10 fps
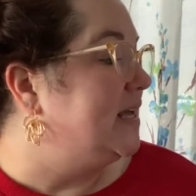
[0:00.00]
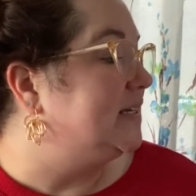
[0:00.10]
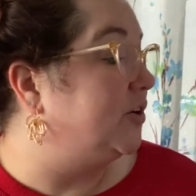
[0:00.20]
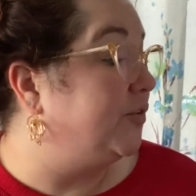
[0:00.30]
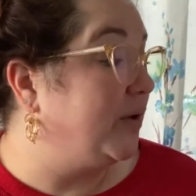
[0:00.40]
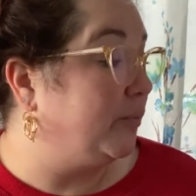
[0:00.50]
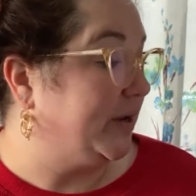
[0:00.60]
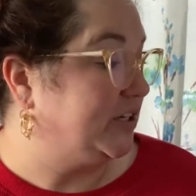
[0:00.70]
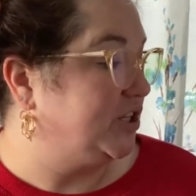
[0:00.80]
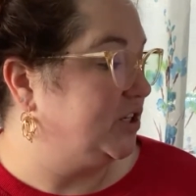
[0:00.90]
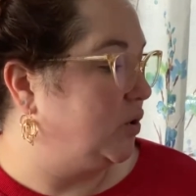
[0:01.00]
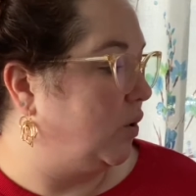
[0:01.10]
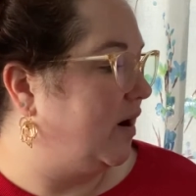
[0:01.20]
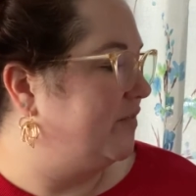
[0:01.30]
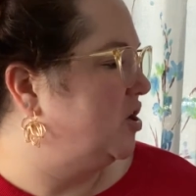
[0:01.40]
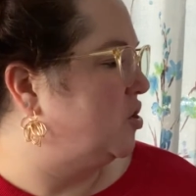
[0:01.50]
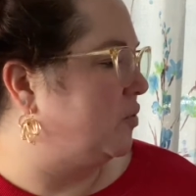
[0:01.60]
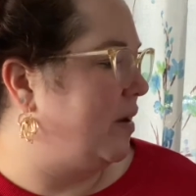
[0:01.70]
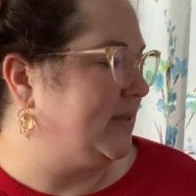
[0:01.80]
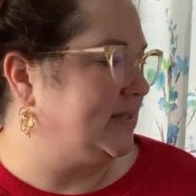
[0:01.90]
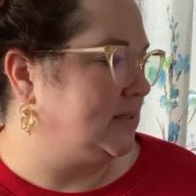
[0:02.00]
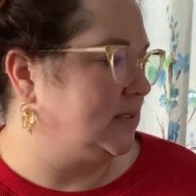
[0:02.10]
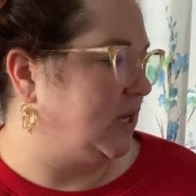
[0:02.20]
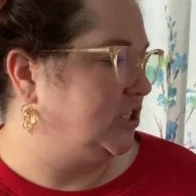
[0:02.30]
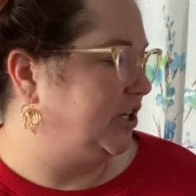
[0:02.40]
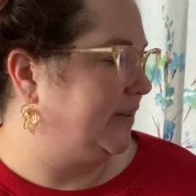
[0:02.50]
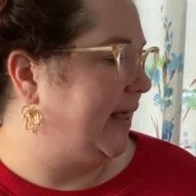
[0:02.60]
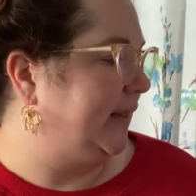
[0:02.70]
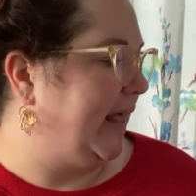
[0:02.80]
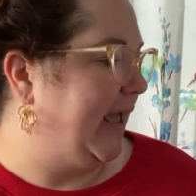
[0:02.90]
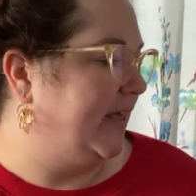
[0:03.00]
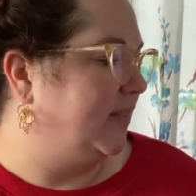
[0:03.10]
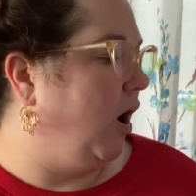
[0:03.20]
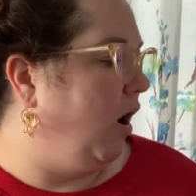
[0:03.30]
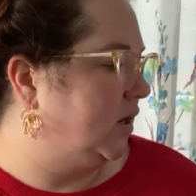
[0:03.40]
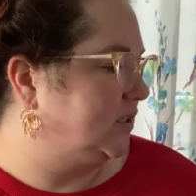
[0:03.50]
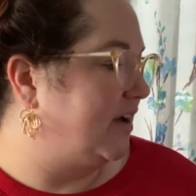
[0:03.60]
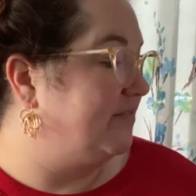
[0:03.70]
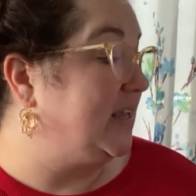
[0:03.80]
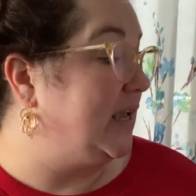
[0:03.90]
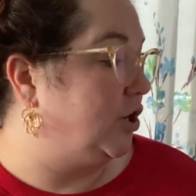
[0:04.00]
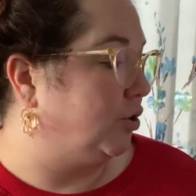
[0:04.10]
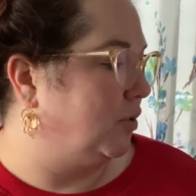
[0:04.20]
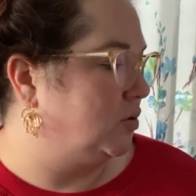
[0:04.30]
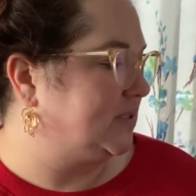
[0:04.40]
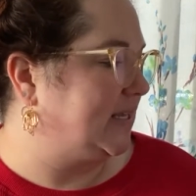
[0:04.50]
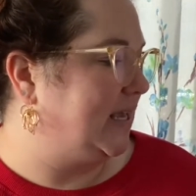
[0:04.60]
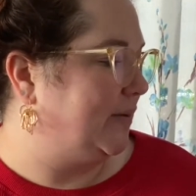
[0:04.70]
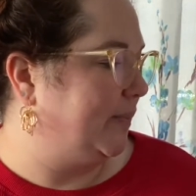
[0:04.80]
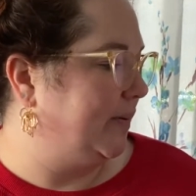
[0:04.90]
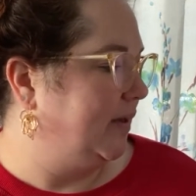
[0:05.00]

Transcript: till they reached the door of the grimmest dungeon that lay in the heart of the innermost keep.